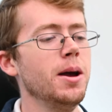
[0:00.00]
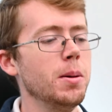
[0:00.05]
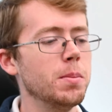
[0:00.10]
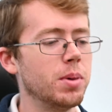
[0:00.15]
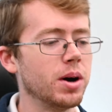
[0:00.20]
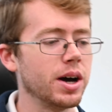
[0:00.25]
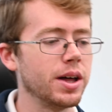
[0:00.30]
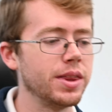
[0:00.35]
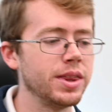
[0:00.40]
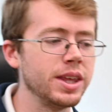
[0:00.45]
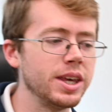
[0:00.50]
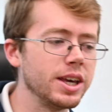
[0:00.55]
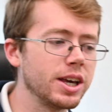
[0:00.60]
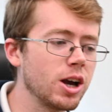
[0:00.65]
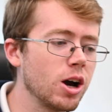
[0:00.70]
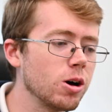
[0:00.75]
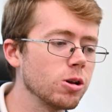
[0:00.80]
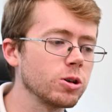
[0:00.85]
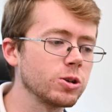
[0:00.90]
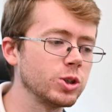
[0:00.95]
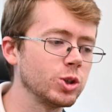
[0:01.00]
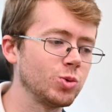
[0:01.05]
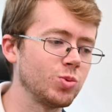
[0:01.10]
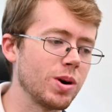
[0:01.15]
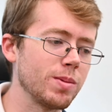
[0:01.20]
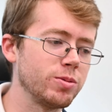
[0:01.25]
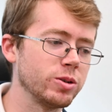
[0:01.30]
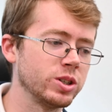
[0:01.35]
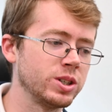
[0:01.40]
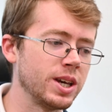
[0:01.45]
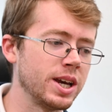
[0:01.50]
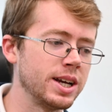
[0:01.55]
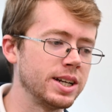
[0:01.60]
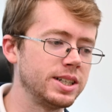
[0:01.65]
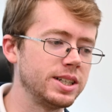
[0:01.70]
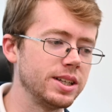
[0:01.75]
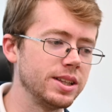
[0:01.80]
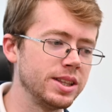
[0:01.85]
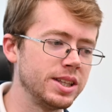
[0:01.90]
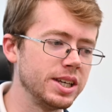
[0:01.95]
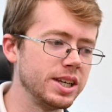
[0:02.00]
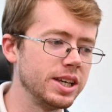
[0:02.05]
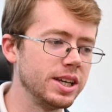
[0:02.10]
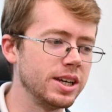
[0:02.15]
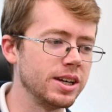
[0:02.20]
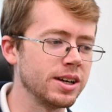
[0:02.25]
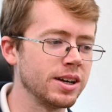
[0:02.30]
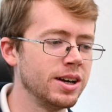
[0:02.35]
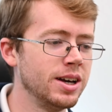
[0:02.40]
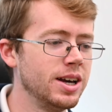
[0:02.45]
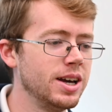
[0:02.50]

but the colors represent the